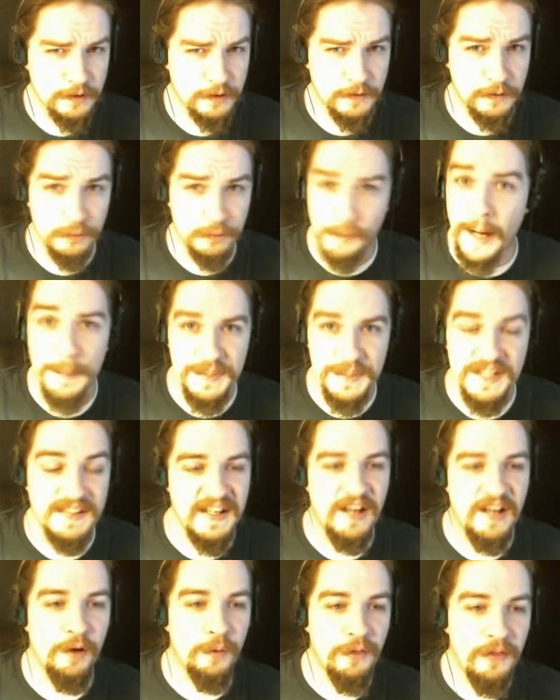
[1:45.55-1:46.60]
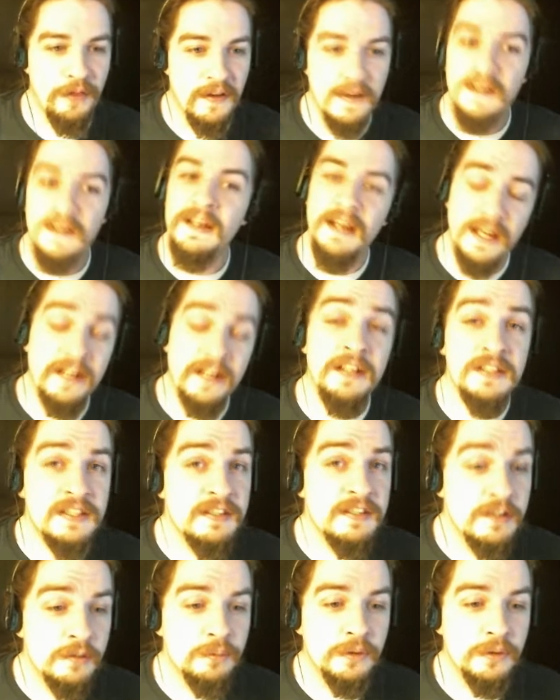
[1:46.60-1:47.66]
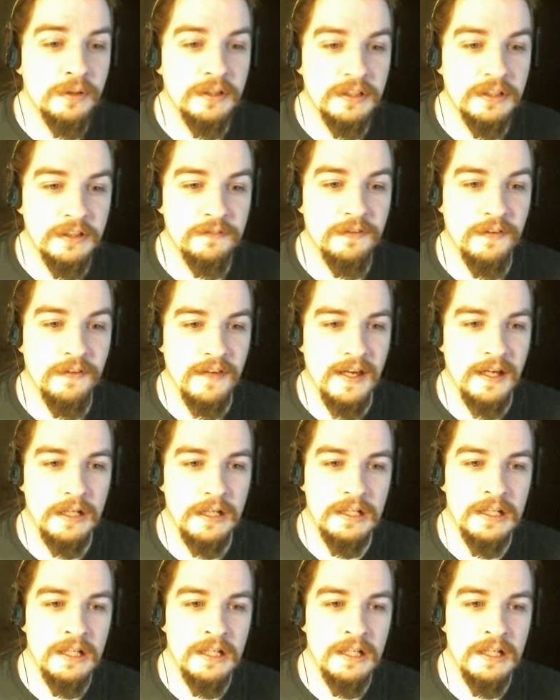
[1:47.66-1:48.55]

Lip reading: crap ton of health, and it's still really good for that.